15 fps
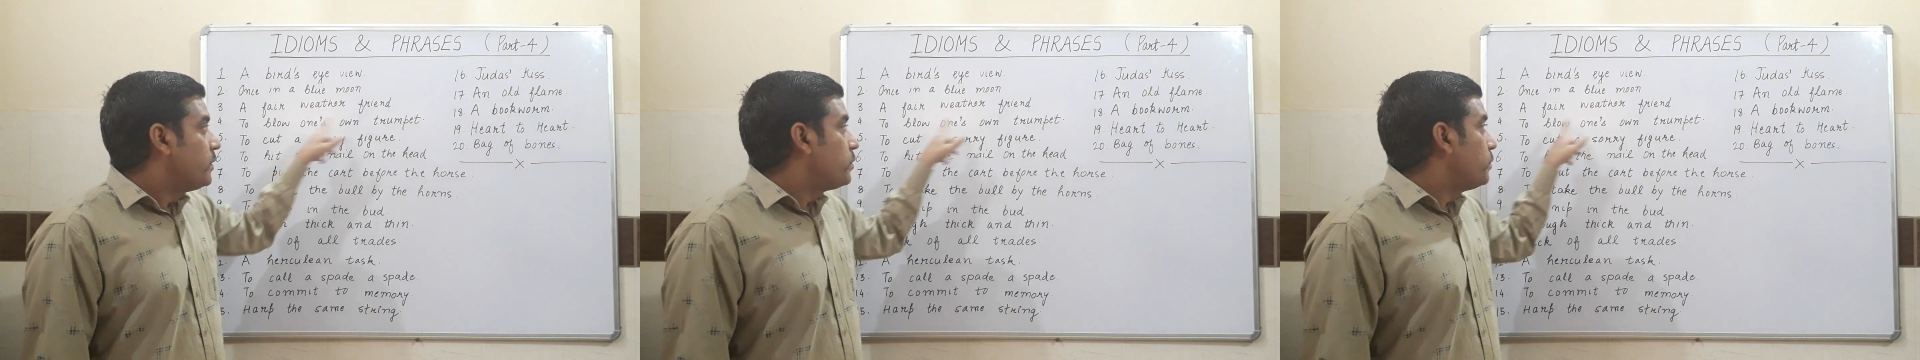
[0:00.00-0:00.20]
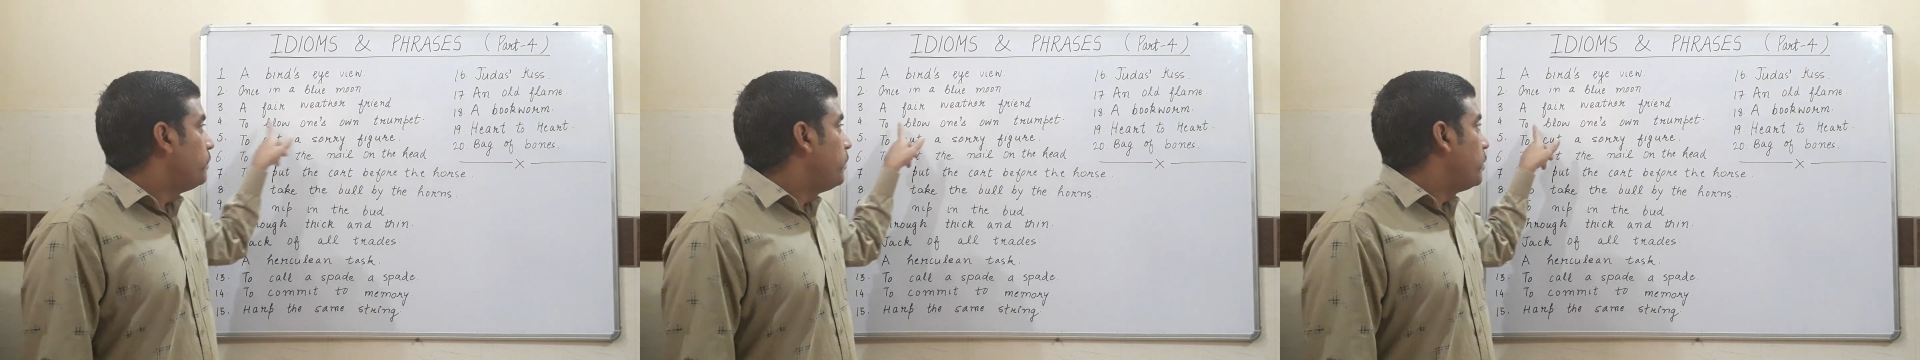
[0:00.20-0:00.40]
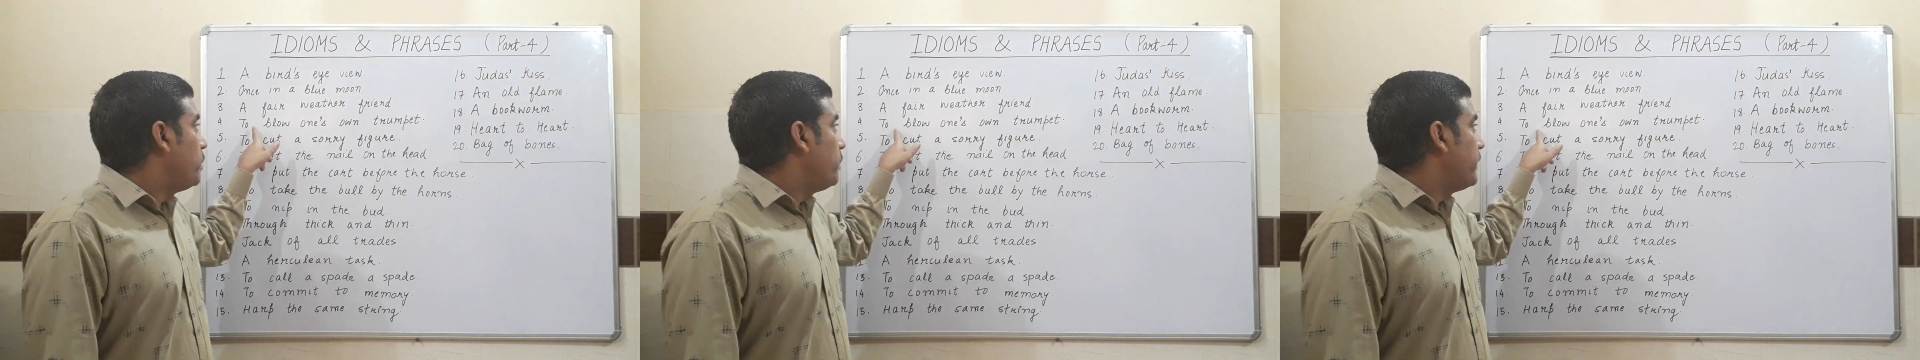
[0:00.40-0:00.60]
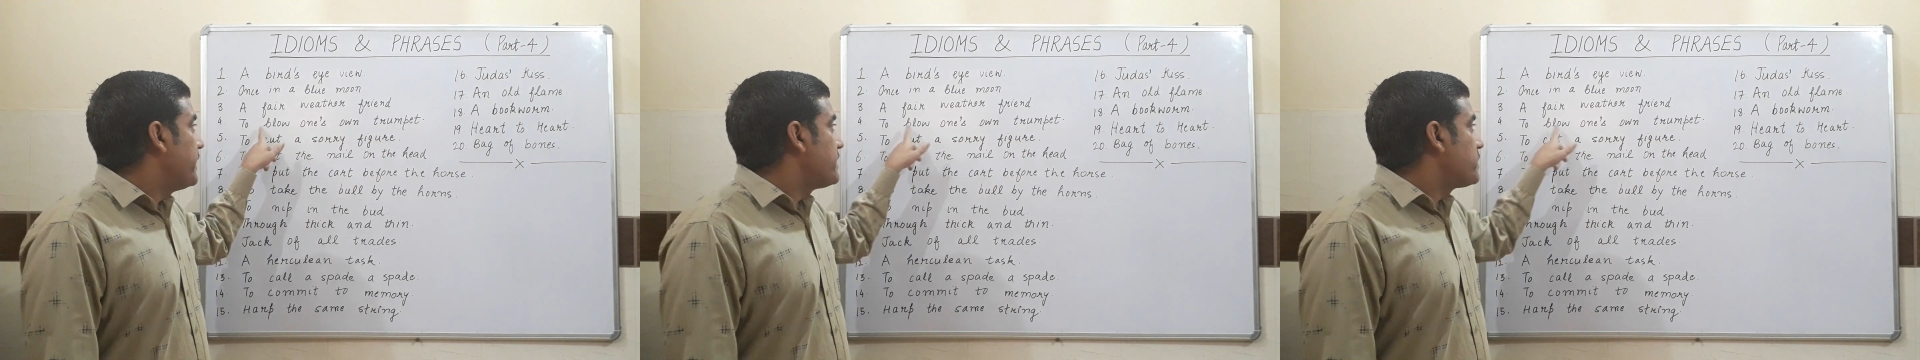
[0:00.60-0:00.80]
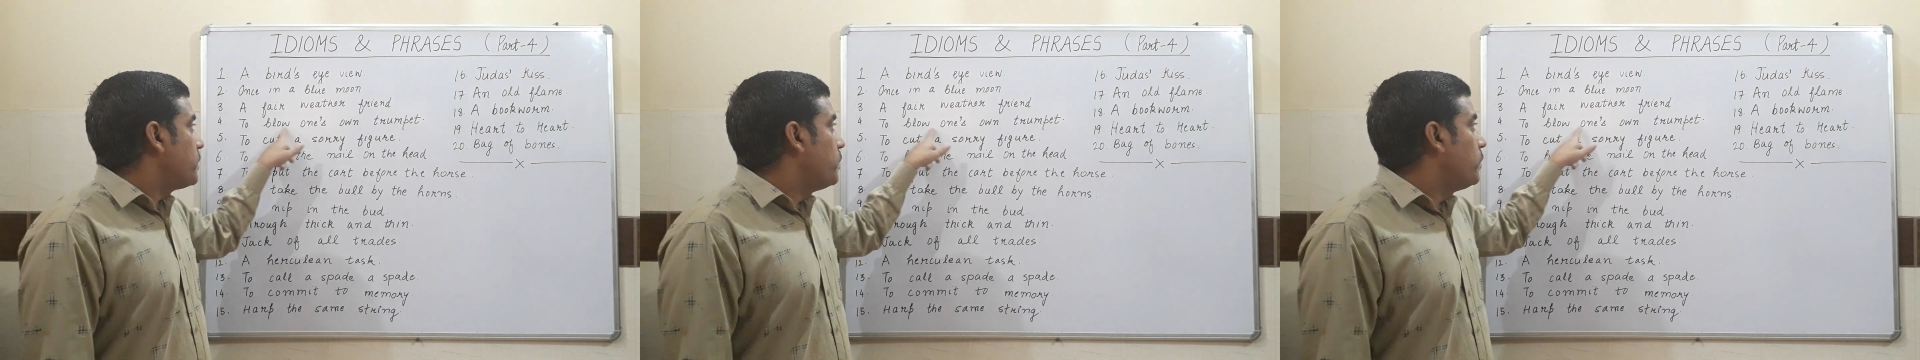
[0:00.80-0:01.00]
To blow
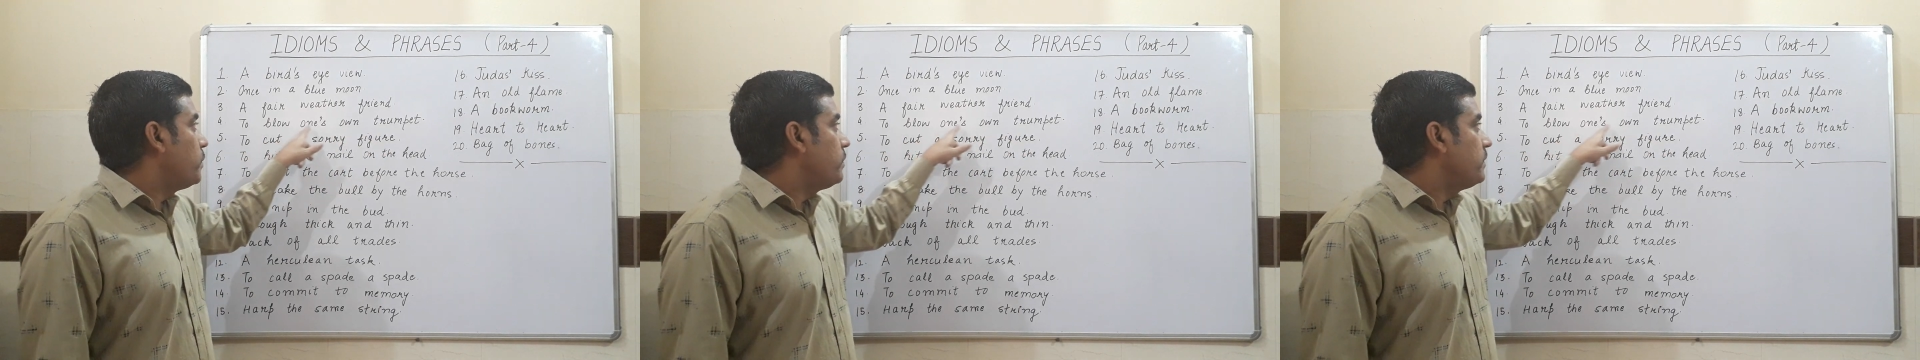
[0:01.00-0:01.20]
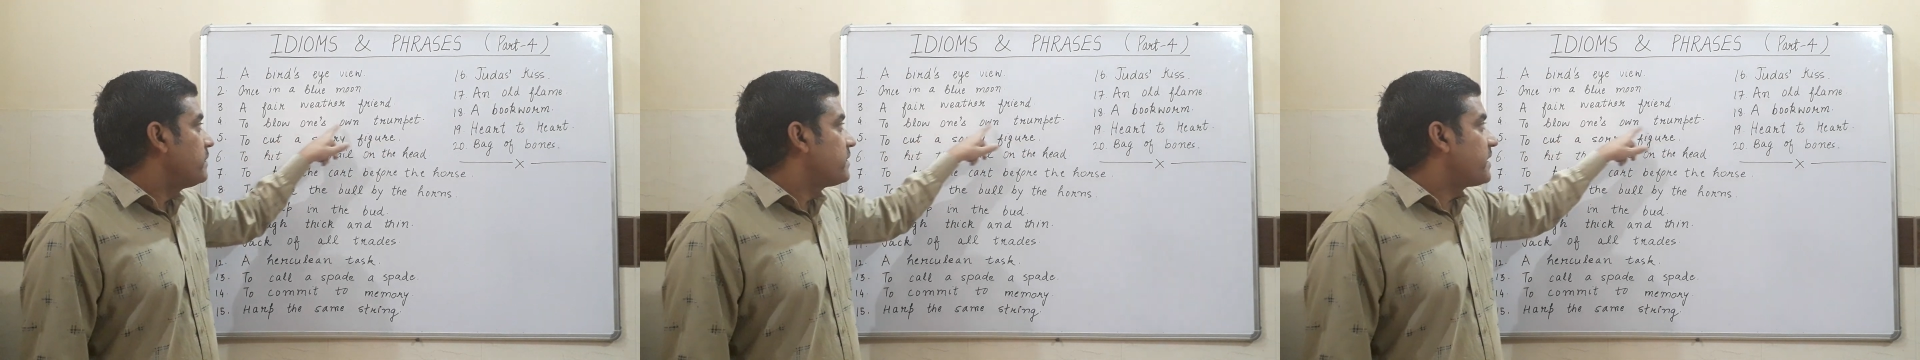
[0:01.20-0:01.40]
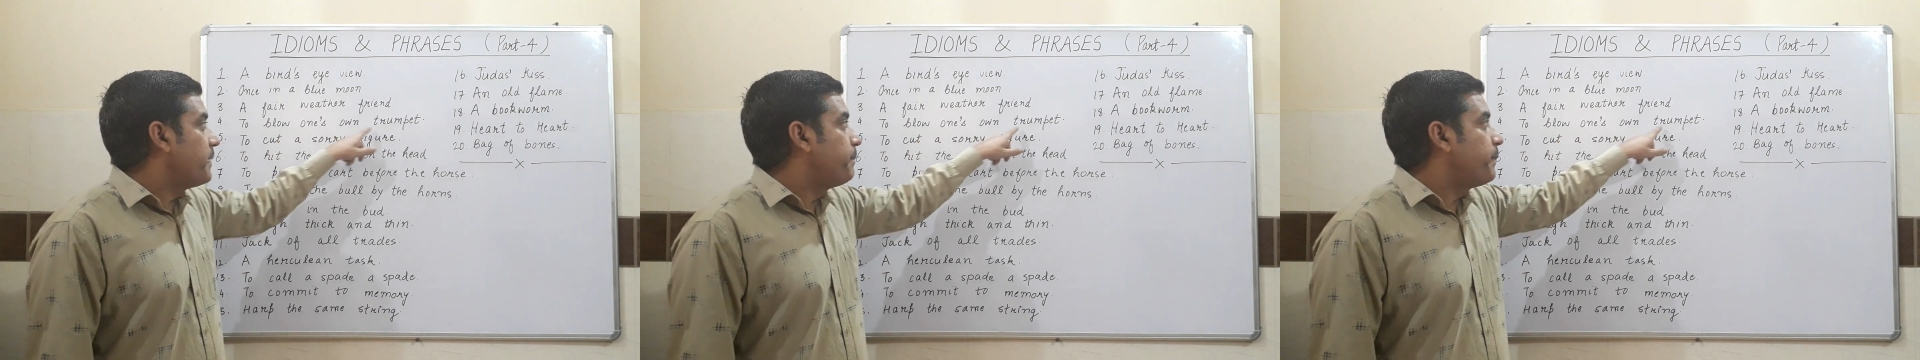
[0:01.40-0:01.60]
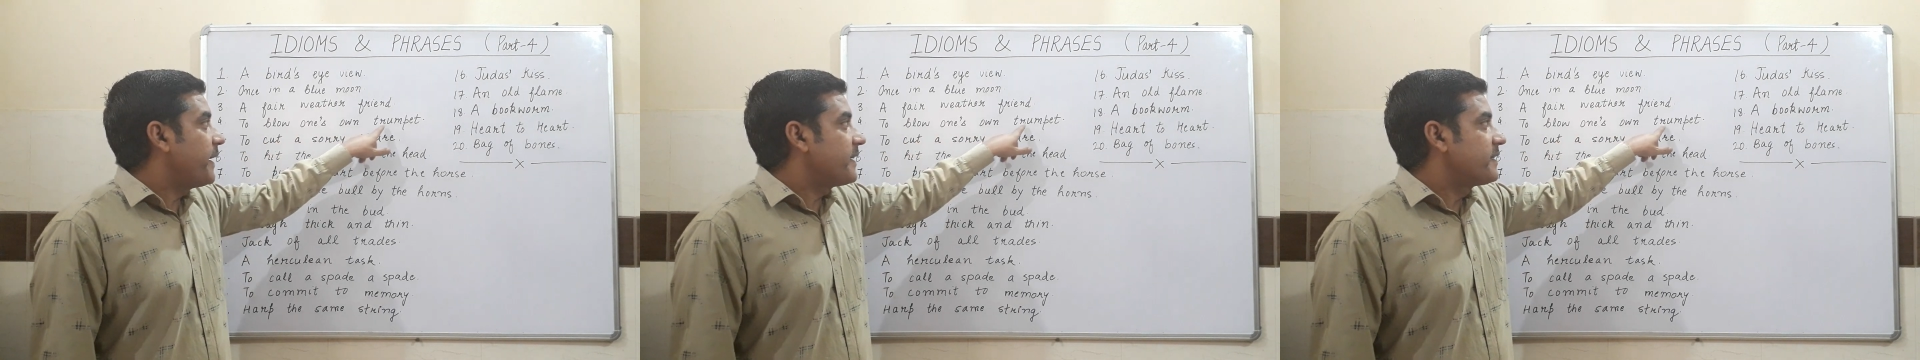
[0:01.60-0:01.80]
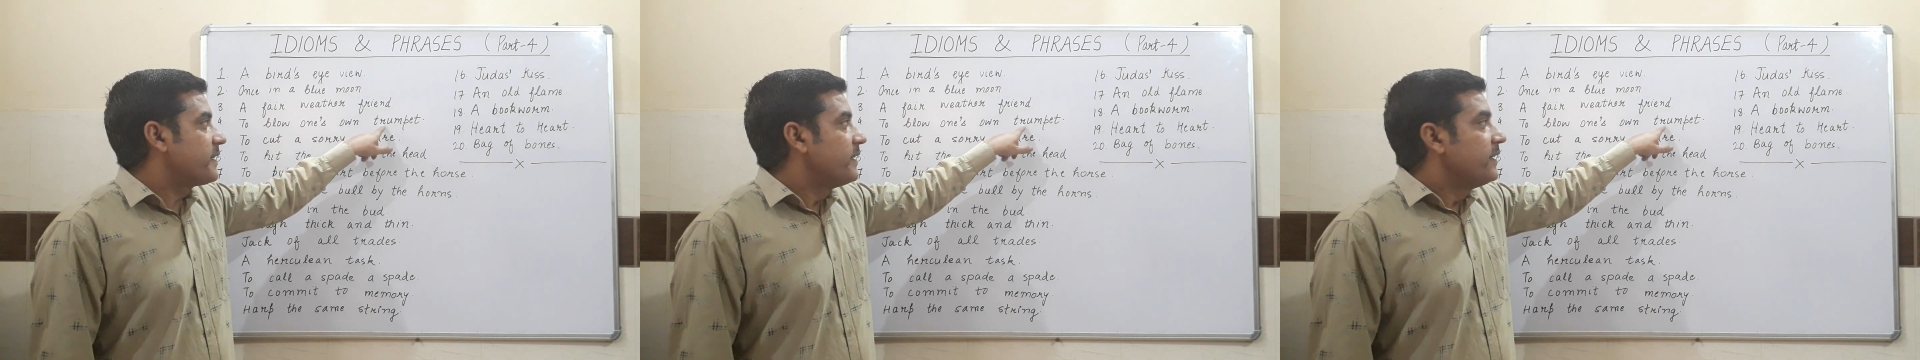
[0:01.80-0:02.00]
one's own
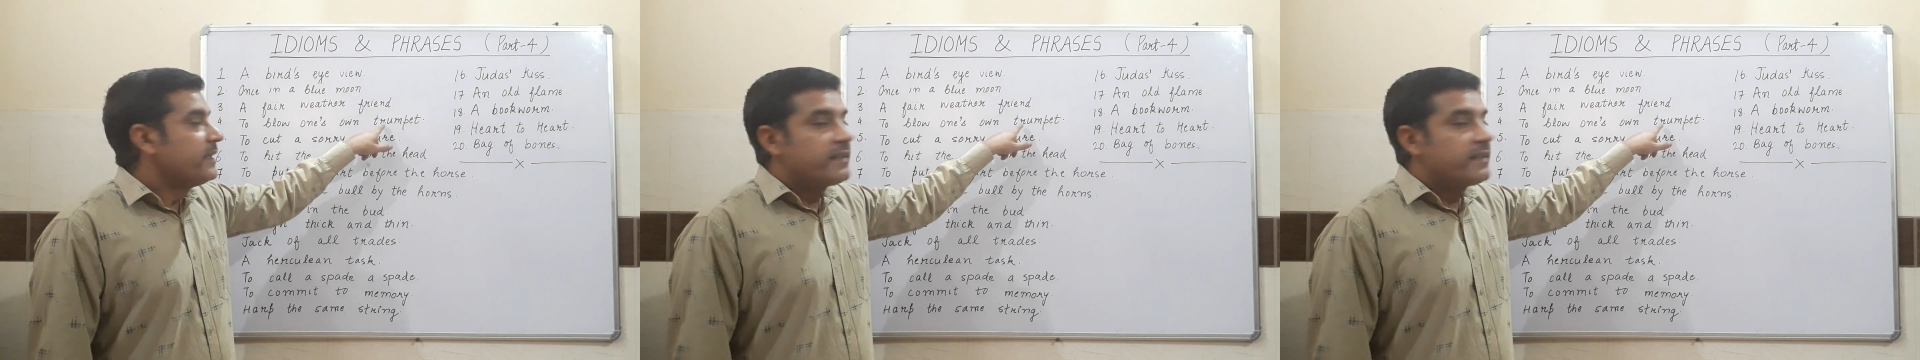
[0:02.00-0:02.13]
trumpet.